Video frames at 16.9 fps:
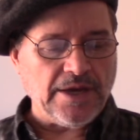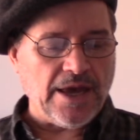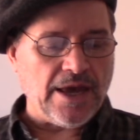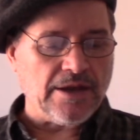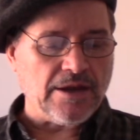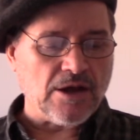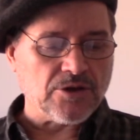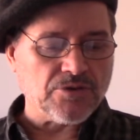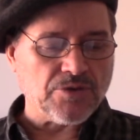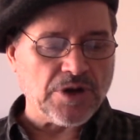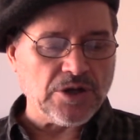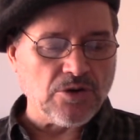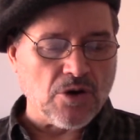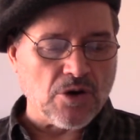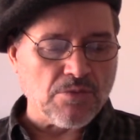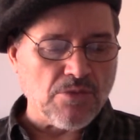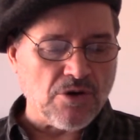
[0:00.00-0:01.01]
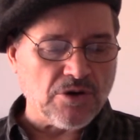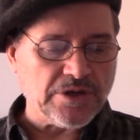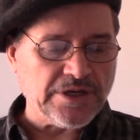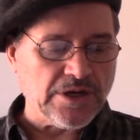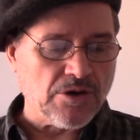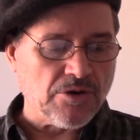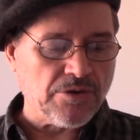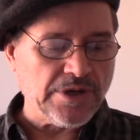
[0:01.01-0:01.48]
100 or more
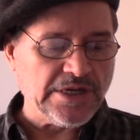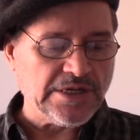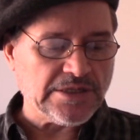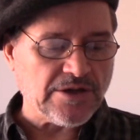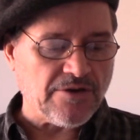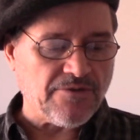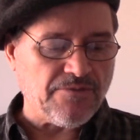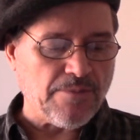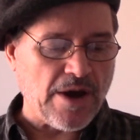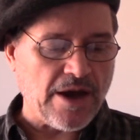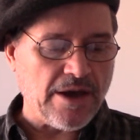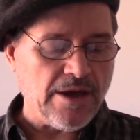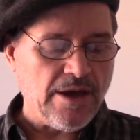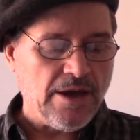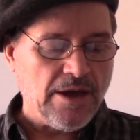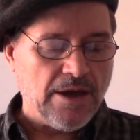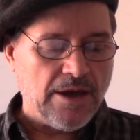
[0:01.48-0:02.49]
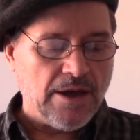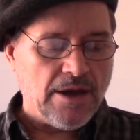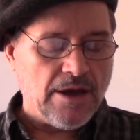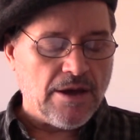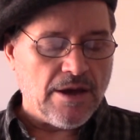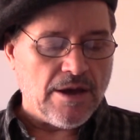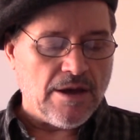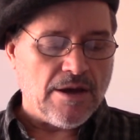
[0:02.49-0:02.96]
theories of my
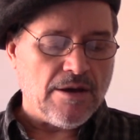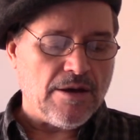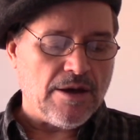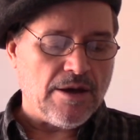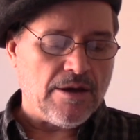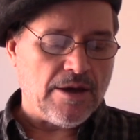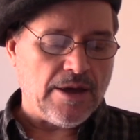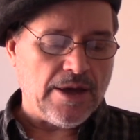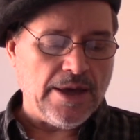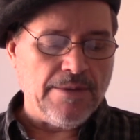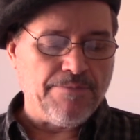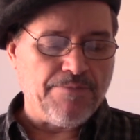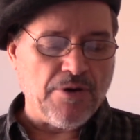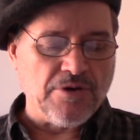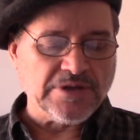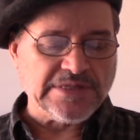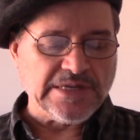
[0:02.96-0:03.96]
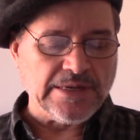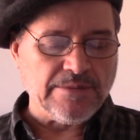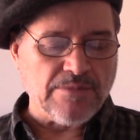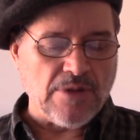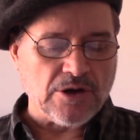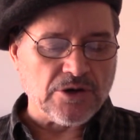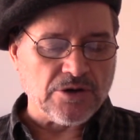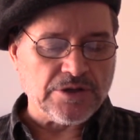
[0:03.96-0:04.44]
imposing
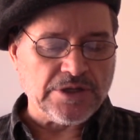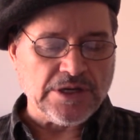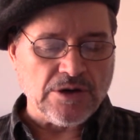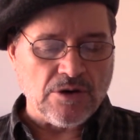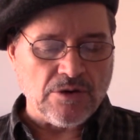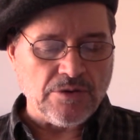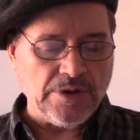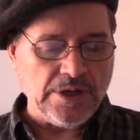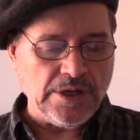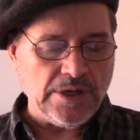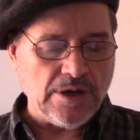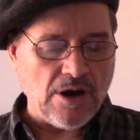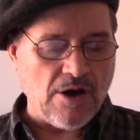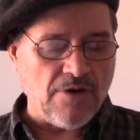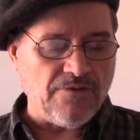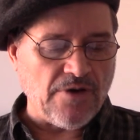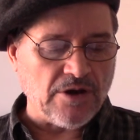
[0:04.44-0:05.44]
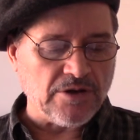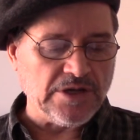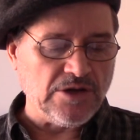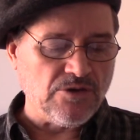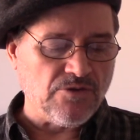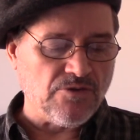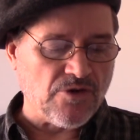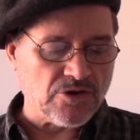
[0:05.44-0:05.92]
mother theory of how the
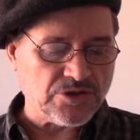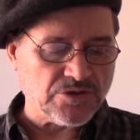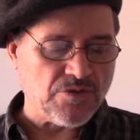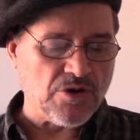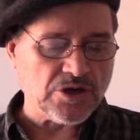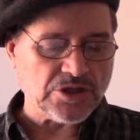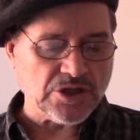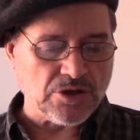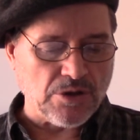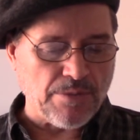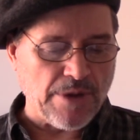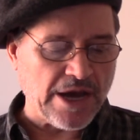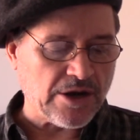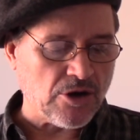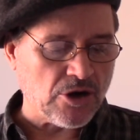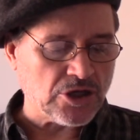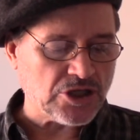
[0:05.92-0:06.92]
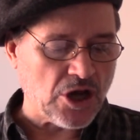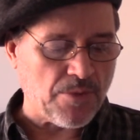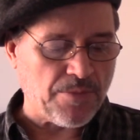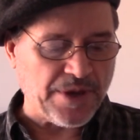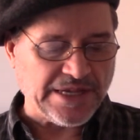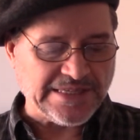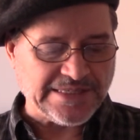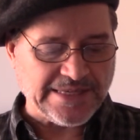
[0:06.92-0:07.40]
universe works on a
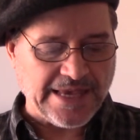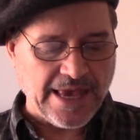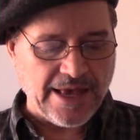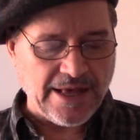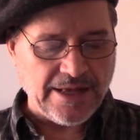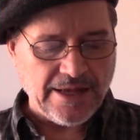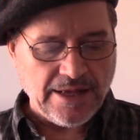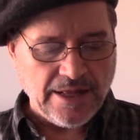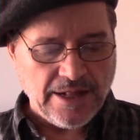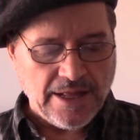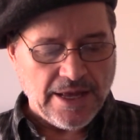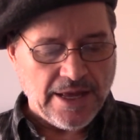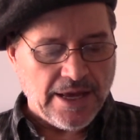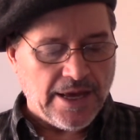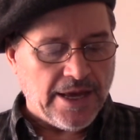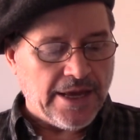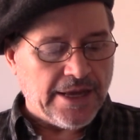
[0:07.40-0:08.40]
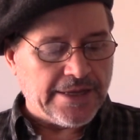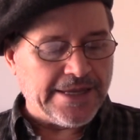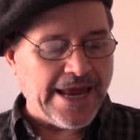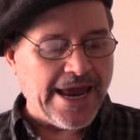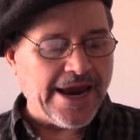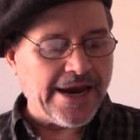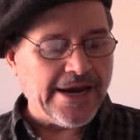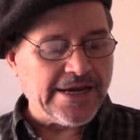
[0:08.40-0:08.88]
macroscopic scale,
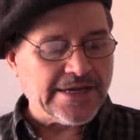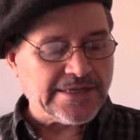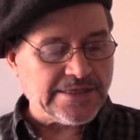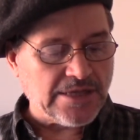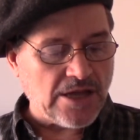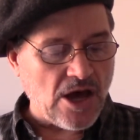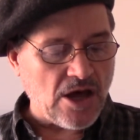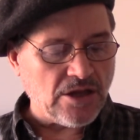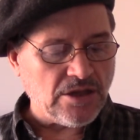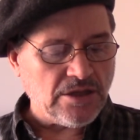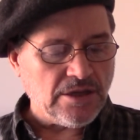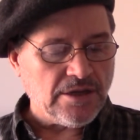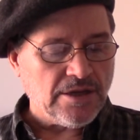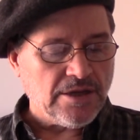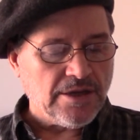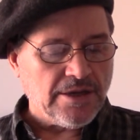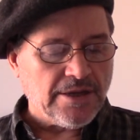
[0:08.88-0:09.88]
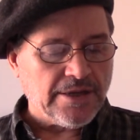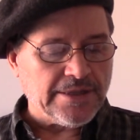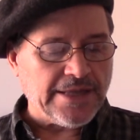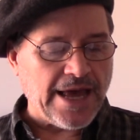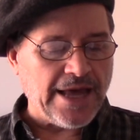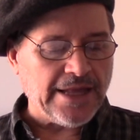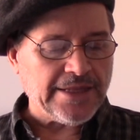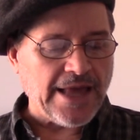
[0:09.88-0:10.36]
there is none
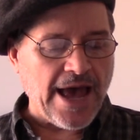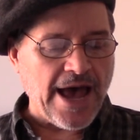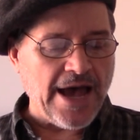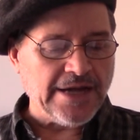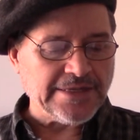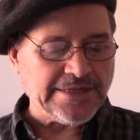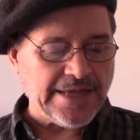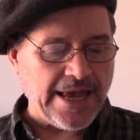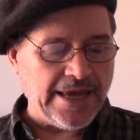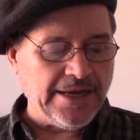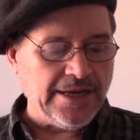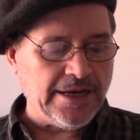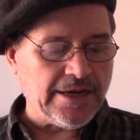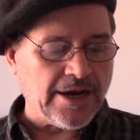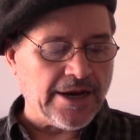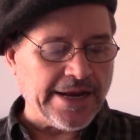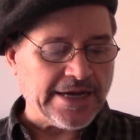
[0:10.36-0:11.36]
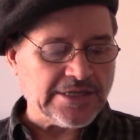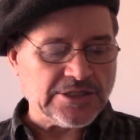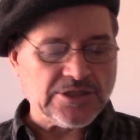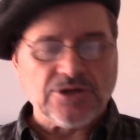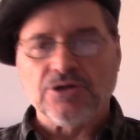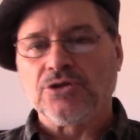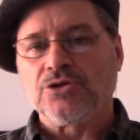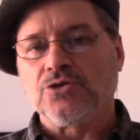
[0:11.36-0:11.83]
that has any
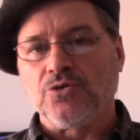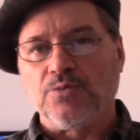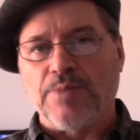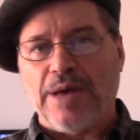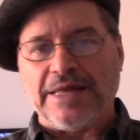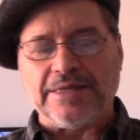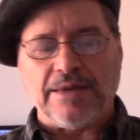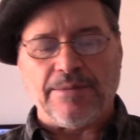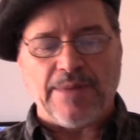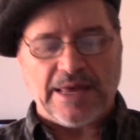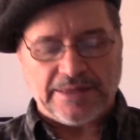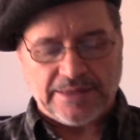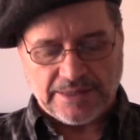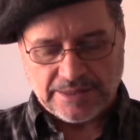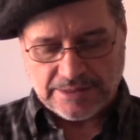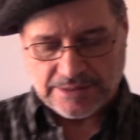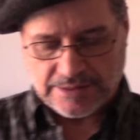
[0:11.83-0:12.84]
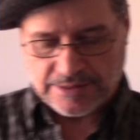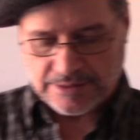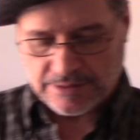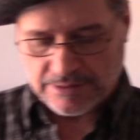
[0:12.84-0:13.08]
connection to mathematics.